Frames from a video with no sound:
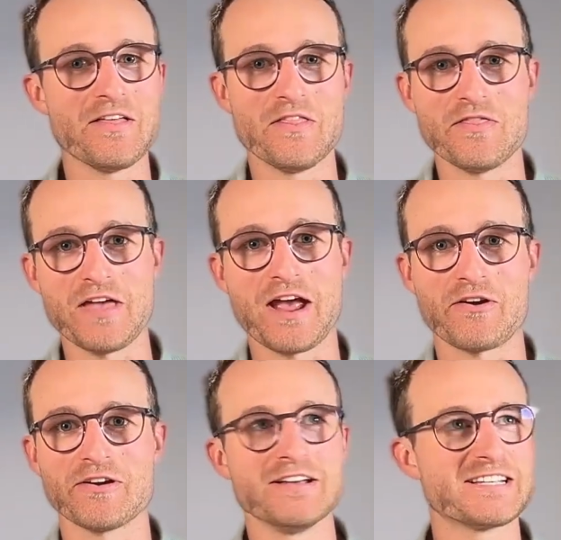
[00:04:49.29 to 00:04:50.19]

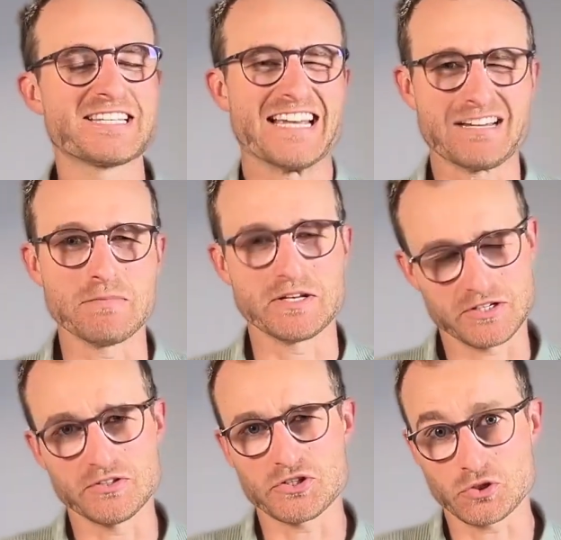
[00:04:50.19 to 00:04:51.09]
their segment
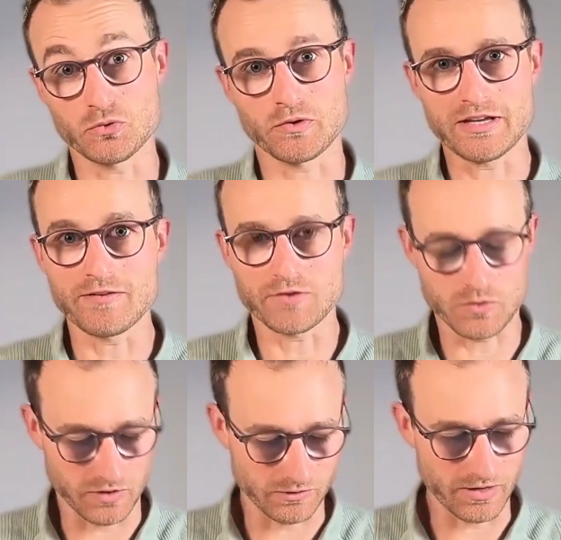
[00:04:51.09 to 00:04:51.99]
to the story, if you will,